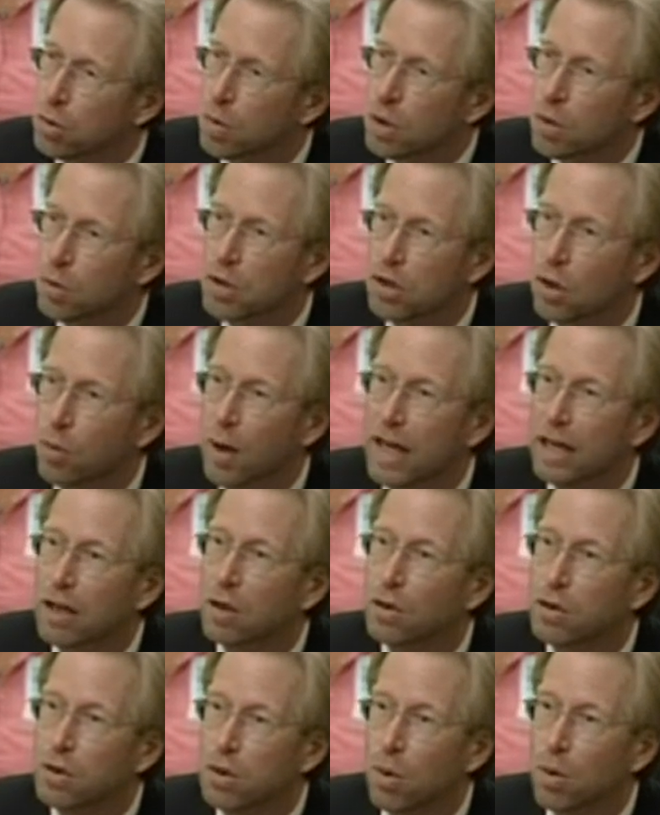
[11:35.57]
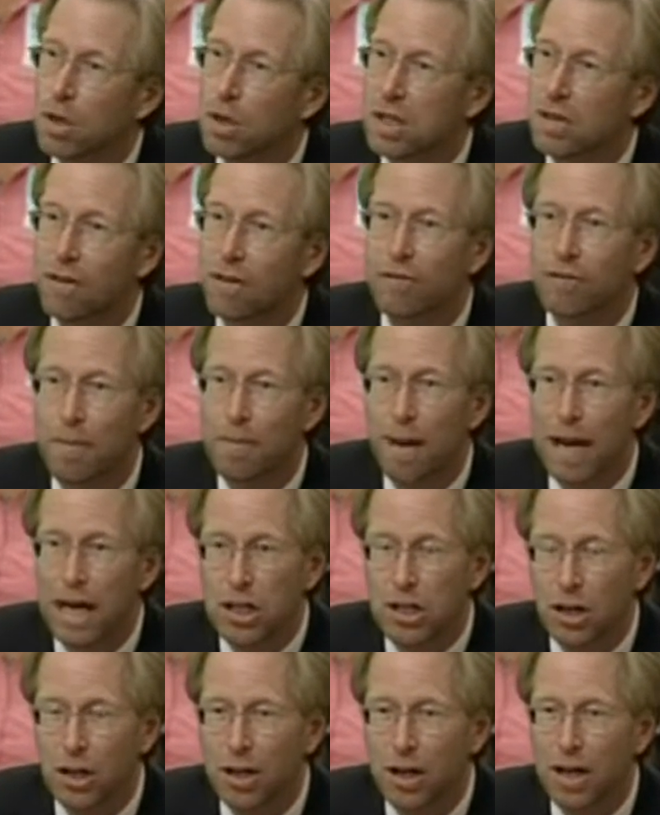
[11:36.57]
which was a regular source of
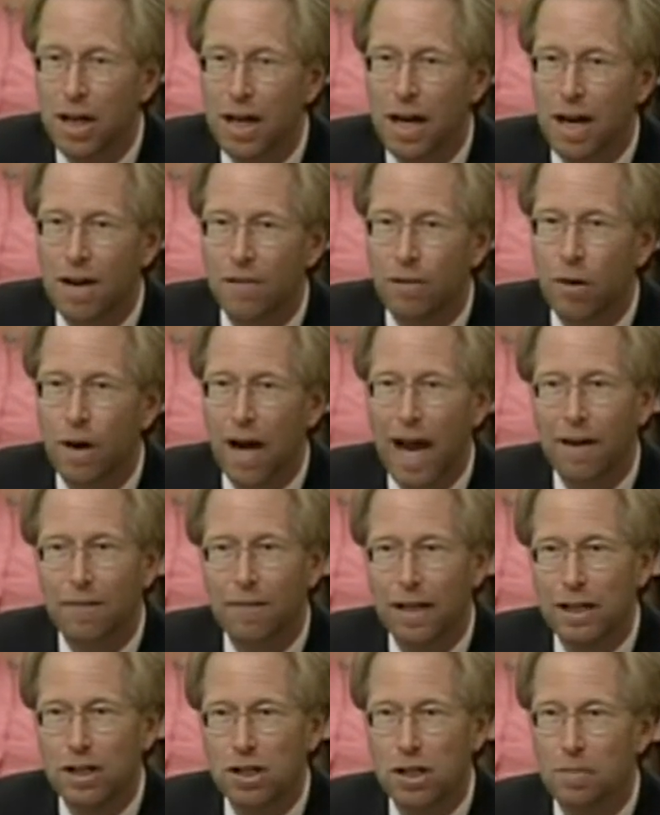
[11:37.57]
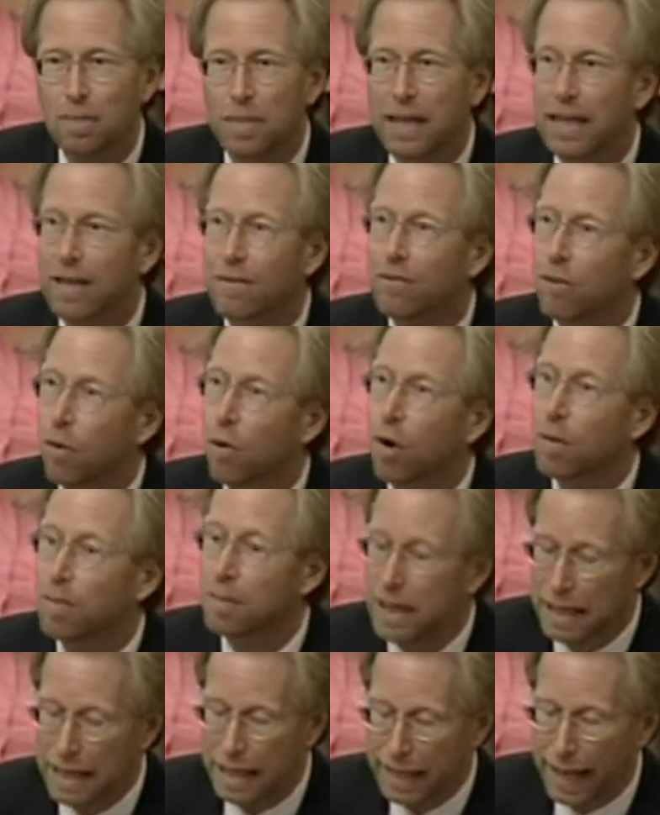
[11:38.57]
information for advocates to be informed
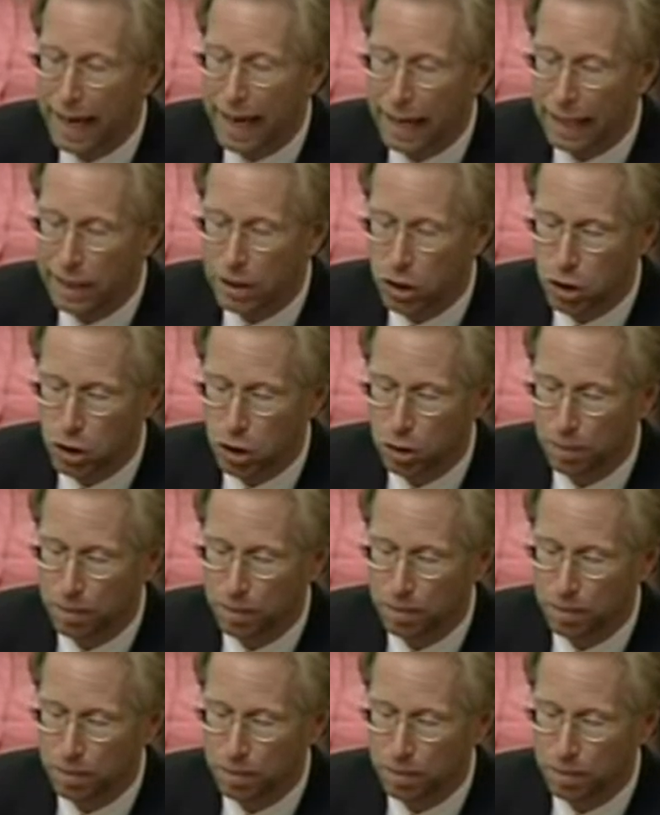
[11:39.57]
and engaged.